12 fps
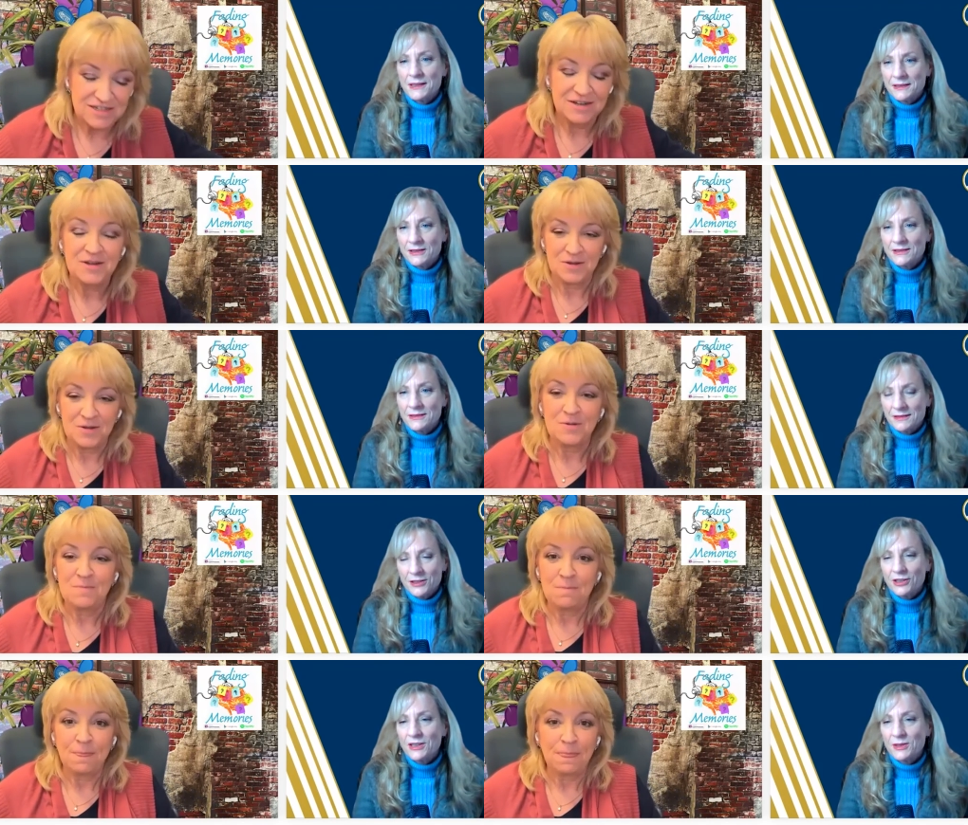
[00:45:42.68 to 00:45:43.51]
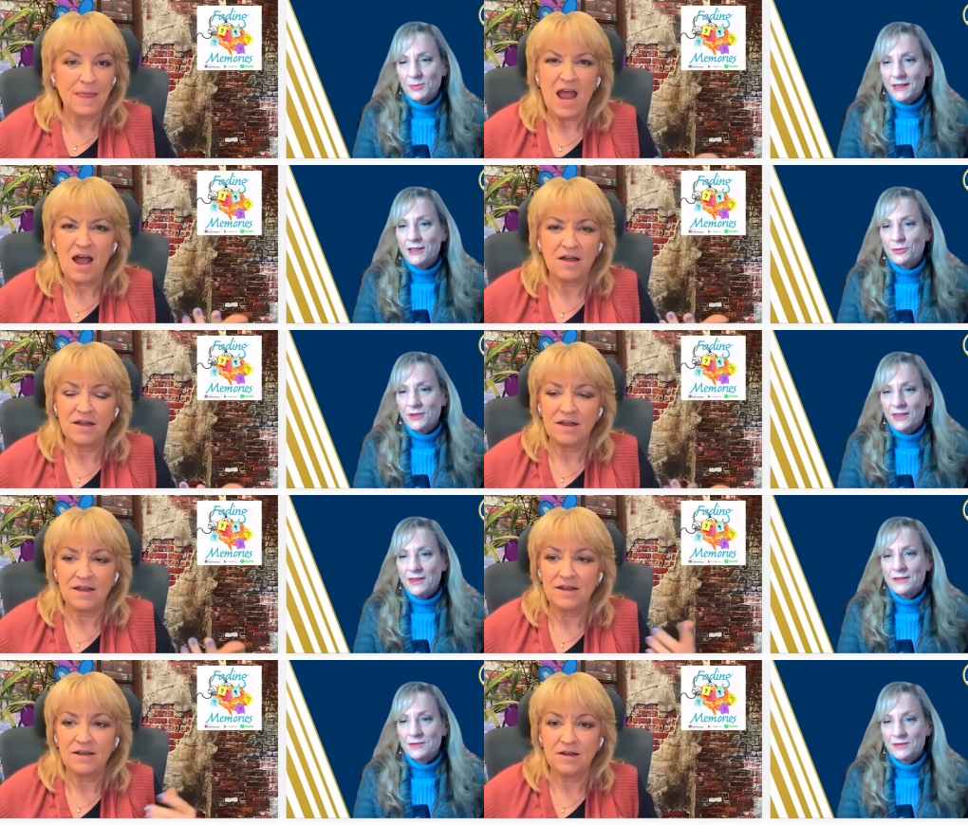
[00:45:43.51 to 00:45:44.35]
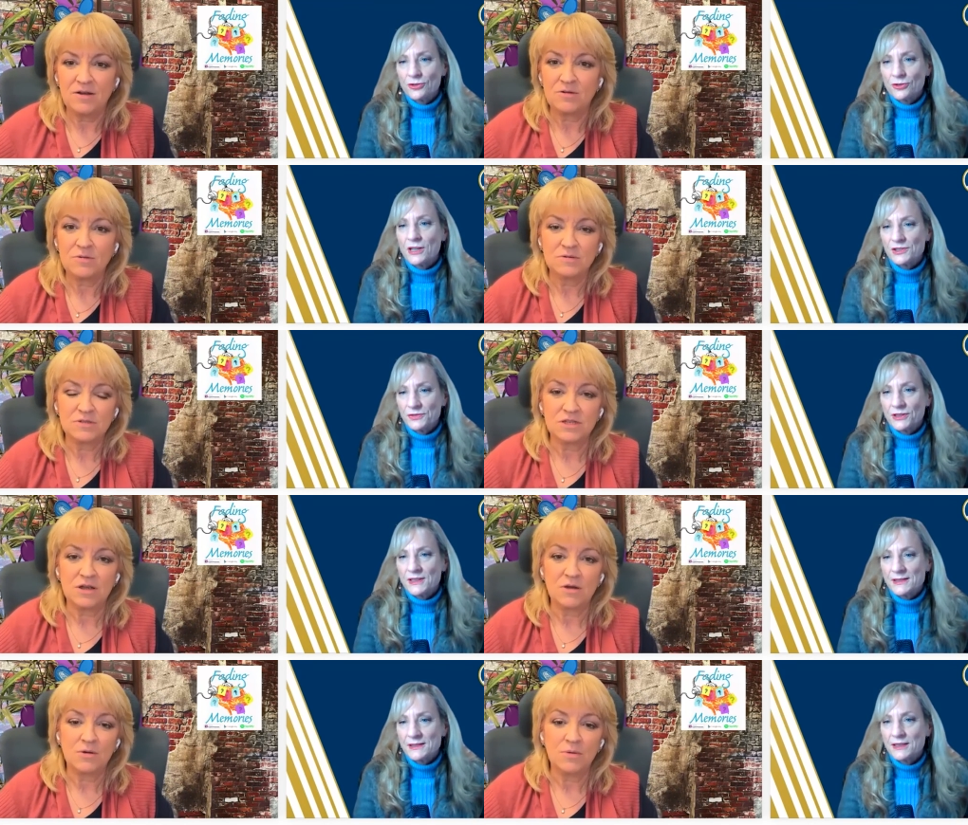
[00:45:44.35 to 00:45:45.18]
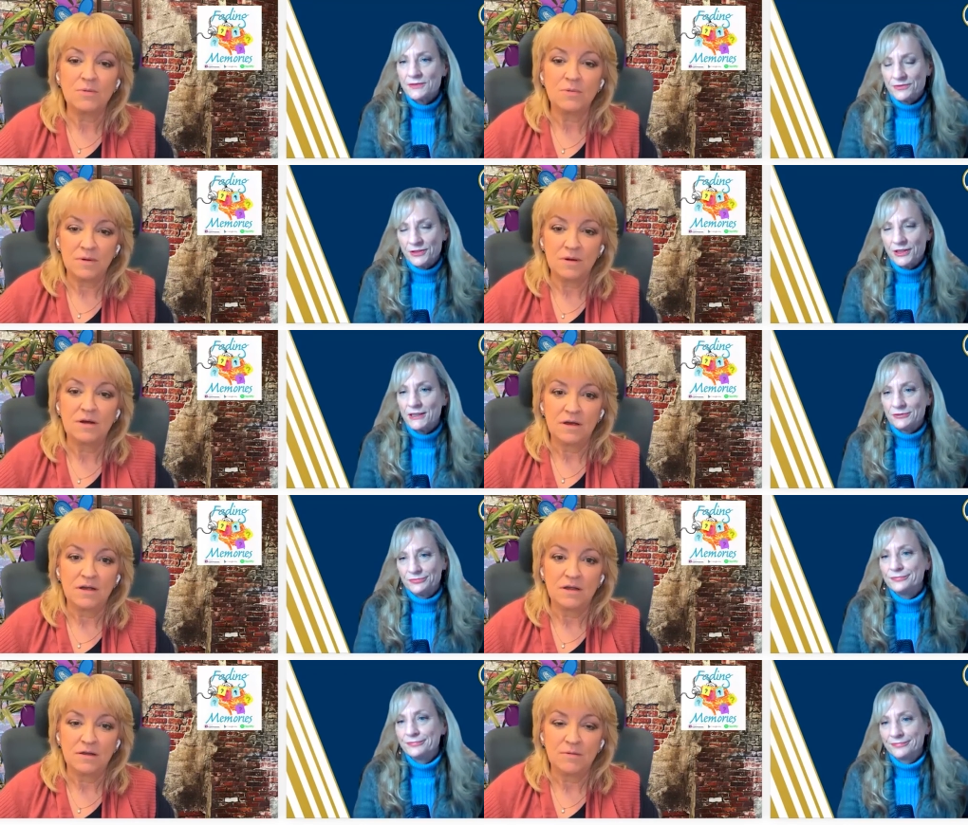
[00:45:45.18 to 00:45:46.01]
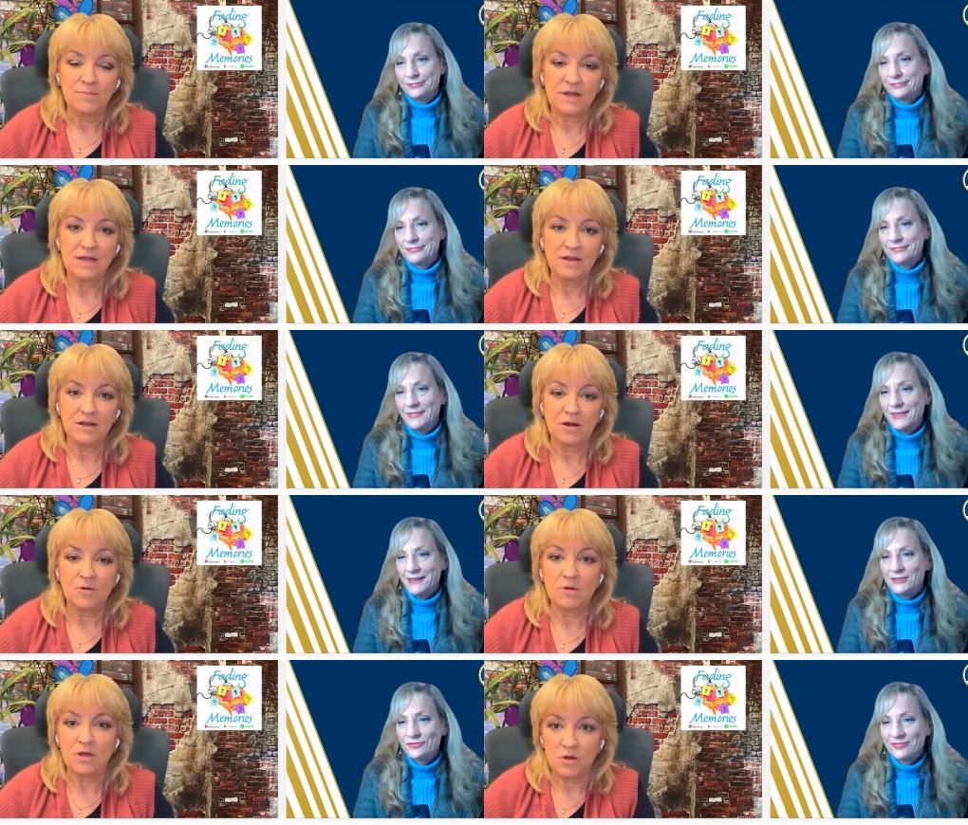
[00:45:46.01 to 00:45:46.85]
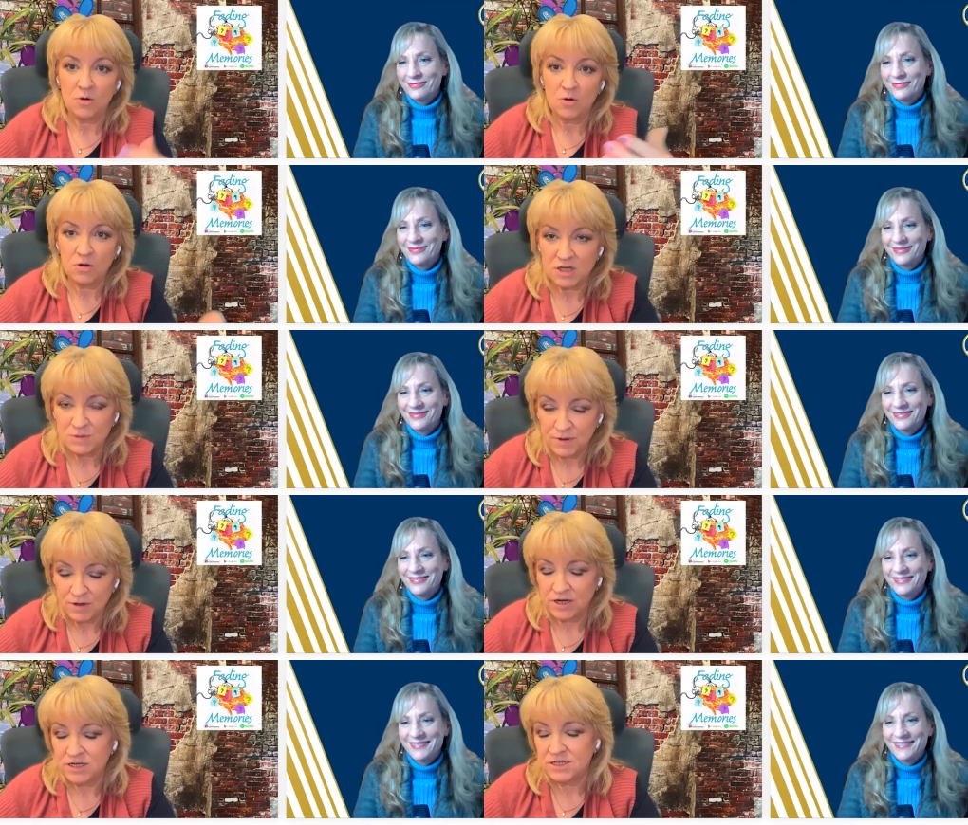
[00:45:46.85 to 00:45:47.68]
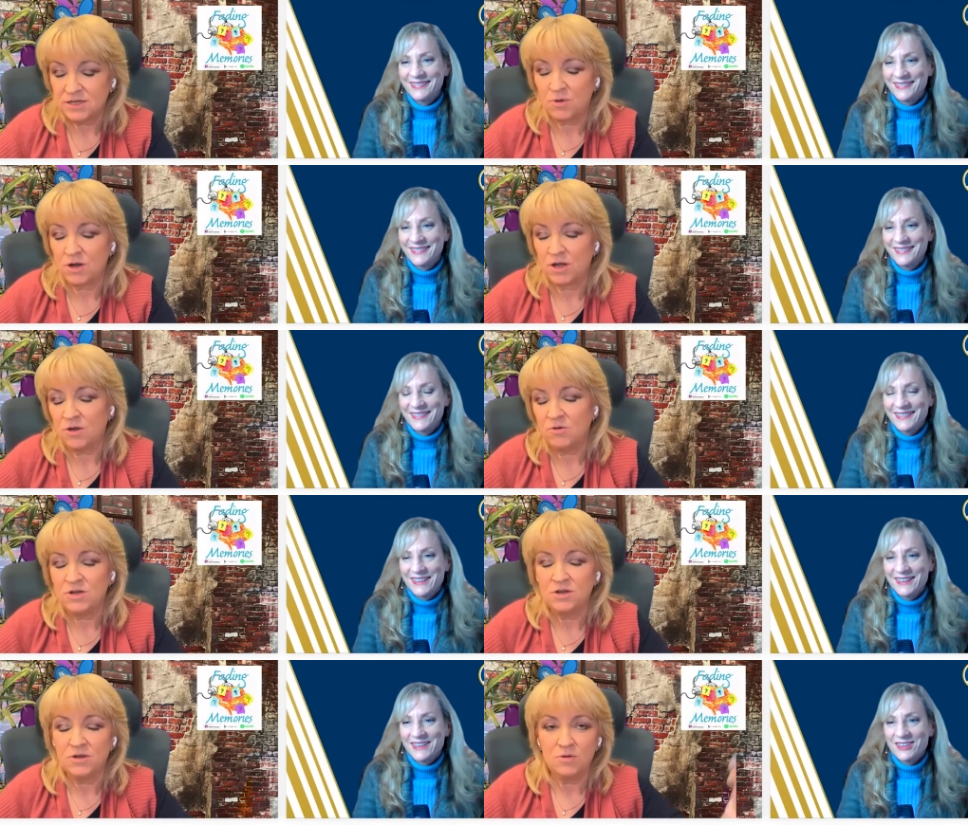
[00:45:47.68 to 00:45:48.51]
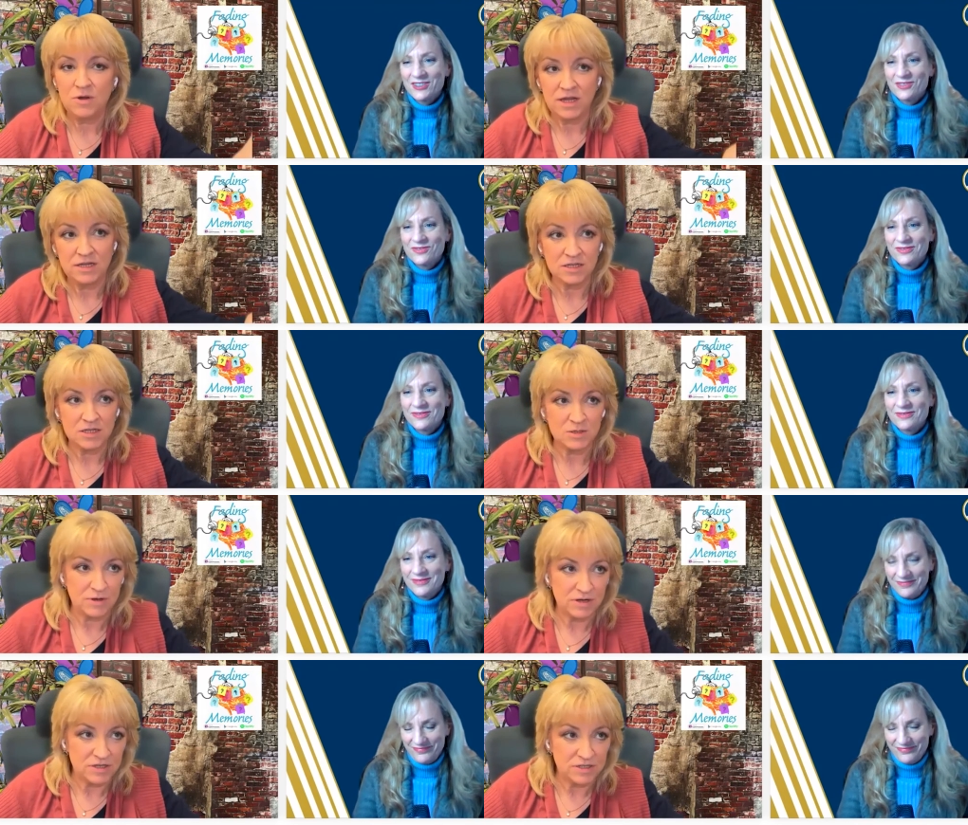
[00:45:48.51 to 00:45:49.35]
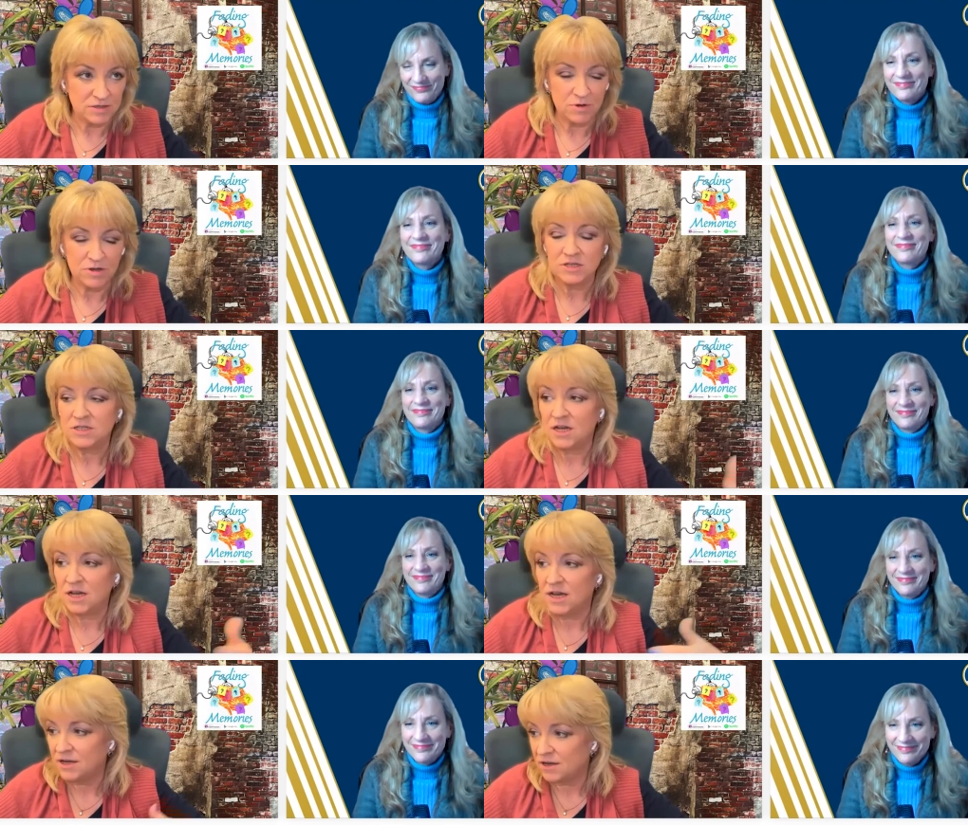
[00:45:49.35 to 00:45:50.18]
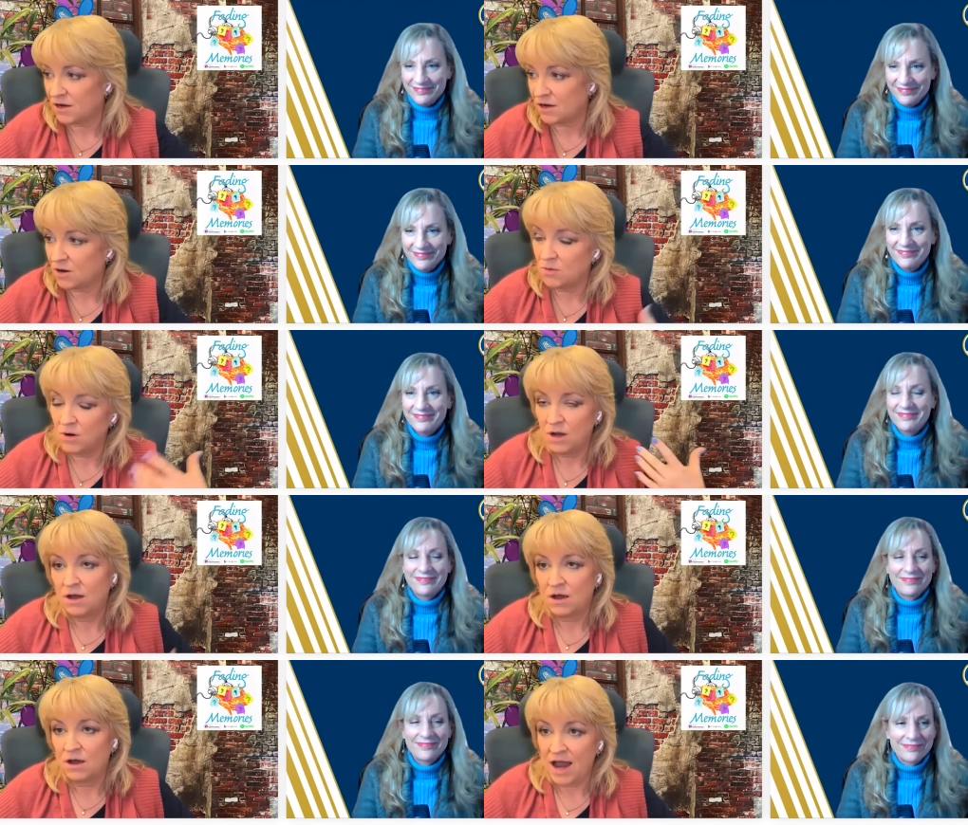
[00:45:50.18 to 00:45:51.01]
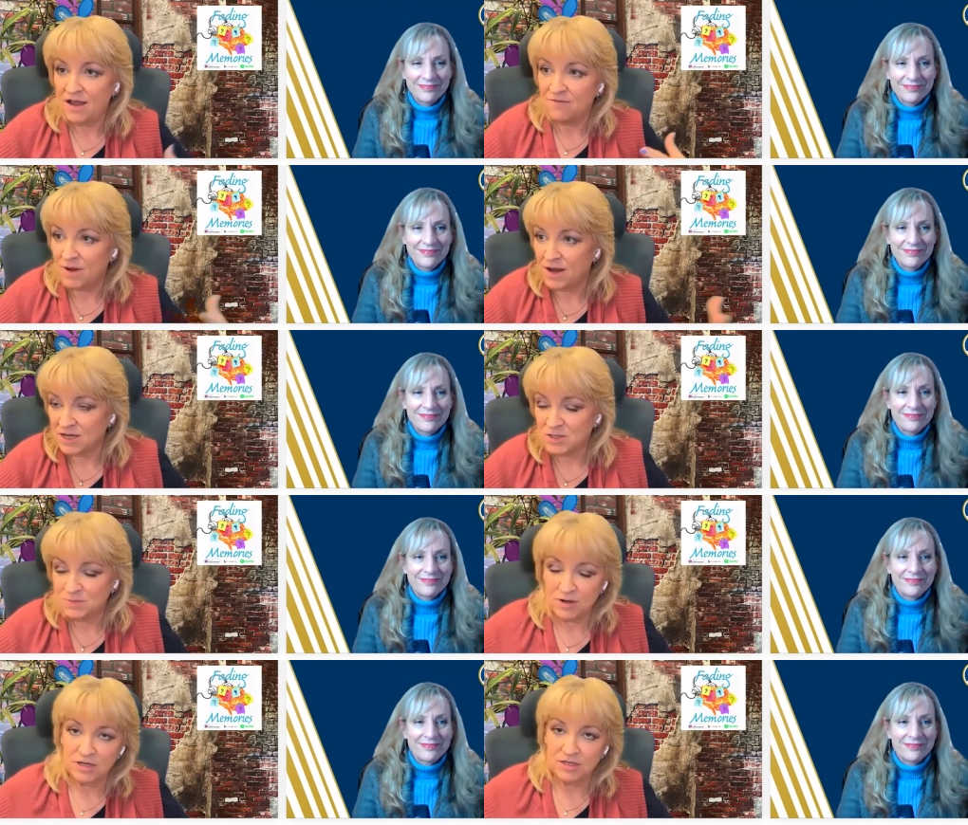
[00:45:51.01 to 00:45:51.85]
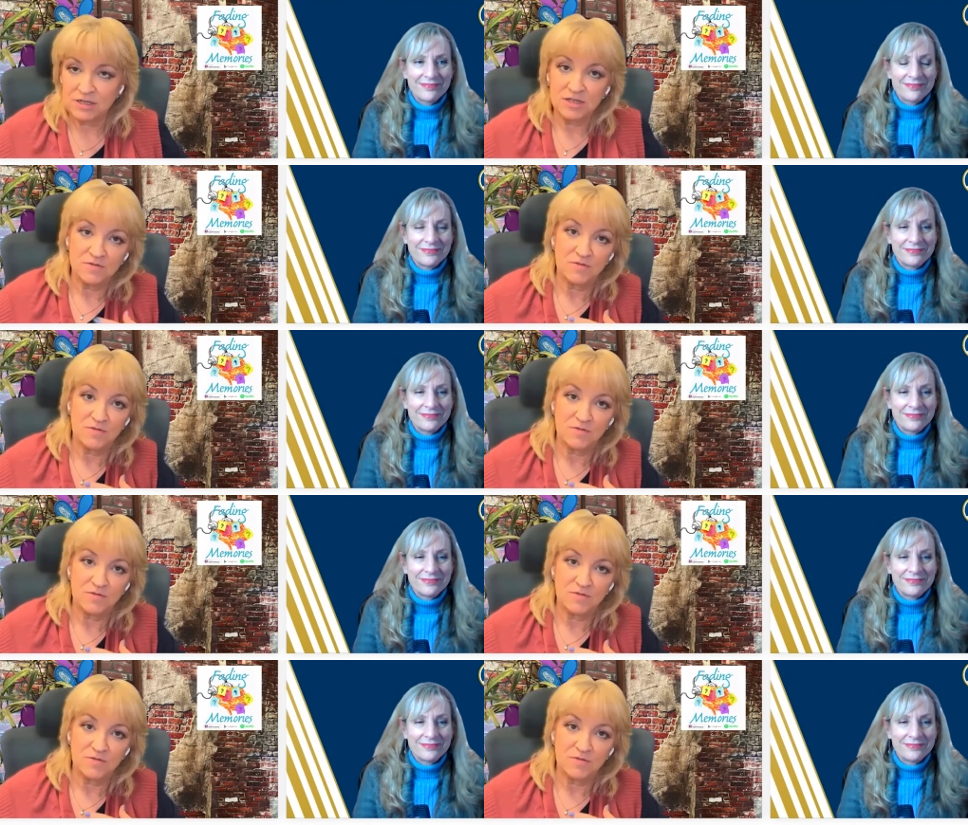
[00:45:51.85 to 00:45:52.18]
Speaker 1: know, it. They're going to buy yeah, it with the you know, garage full so, of stuff. Yeah.
Speaker 2: Pete, you yeah. know, you are experienced in what you do. He's experienced in real estate. You know, I have my experiences